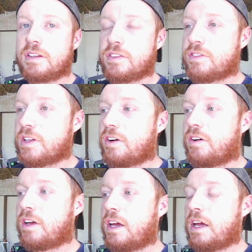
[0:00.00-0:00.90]
They're
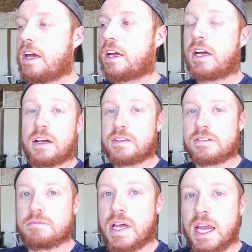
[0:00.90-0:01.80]
still
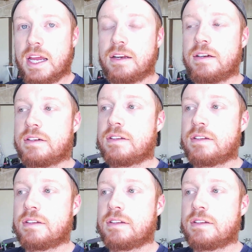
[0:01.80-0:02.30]
custom made.